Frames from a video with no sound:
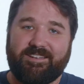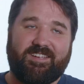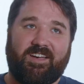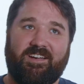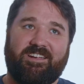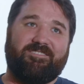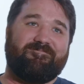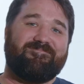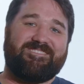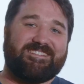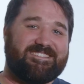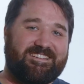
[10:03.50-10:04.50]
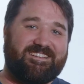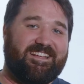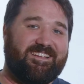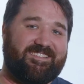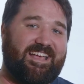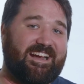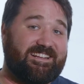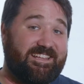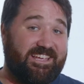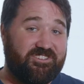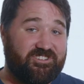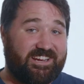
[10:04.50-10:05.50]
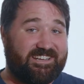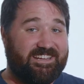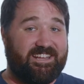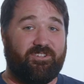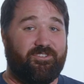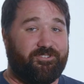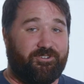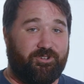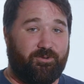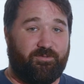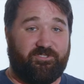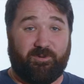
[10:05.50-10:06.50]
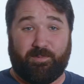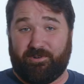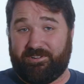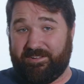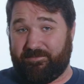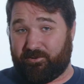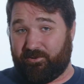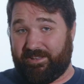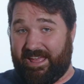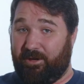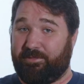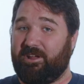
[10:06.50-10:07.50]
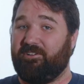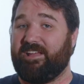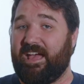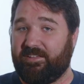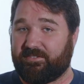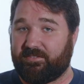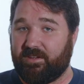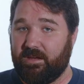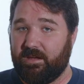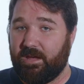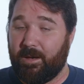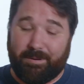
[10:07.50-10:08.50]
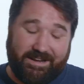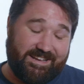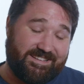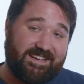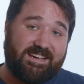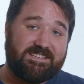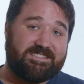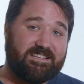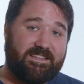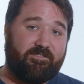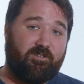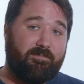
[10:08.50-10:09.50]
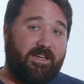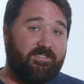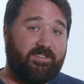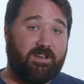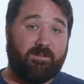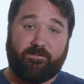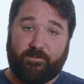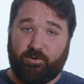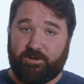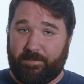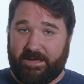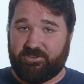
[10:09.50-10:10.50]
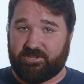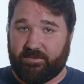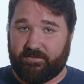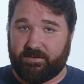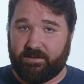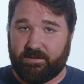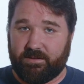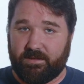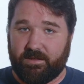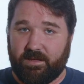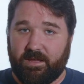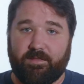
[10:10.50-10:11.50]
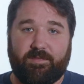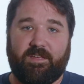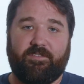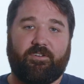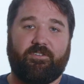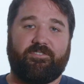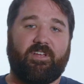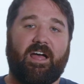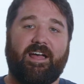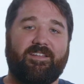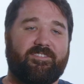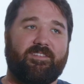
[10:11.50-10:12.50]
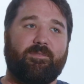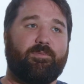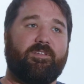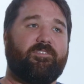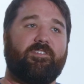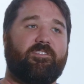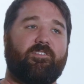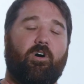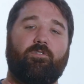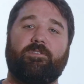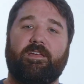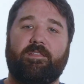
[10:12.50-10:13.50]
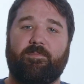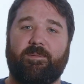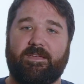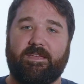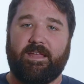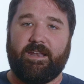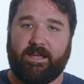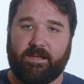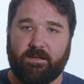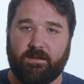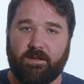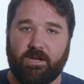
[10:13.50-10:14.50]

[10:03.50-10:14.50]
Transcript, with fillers: Tug doesn't exactly inject needles or do super difficult healthcare tasks, but it does deliver medicine and food to patients. These are signs this is only the beginning,